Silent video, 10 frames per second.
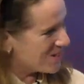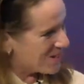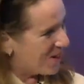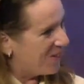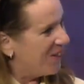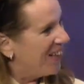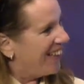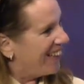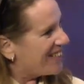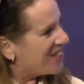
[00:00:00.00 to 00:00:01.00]
So well,
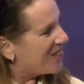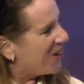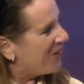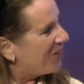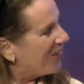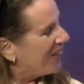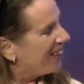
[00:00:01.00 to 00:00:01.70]
particularly so, as an